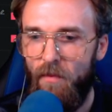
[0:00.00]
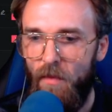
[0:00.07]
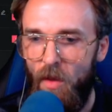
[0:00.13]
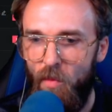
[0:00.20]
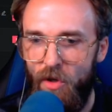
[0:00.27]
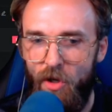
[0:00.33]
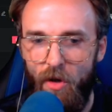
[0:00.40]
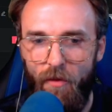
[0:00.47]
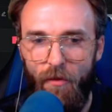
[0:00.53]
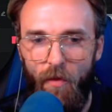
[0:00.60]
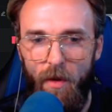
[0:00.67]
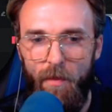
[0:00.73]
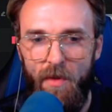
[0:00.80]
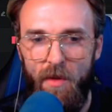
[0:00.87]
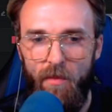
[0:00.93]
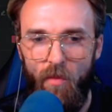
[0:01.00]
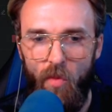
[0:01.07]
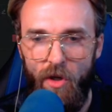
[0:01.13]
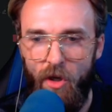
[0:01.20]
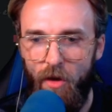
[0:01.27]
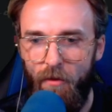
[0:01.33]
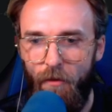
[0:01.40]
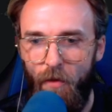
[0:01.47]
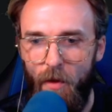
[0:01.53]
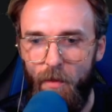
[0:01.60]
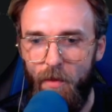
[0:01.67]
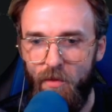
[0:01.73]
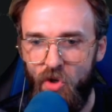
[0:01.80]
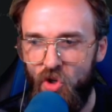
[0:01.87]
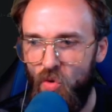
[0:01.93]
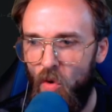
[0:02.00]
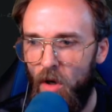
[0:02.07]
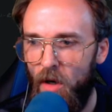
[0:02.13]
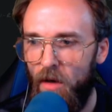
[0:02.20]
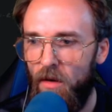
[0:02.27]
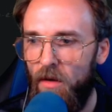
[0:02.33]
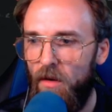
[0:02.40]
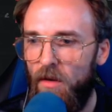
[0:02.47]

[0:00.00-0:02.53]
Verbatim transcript: And we could flip them we could flip them short,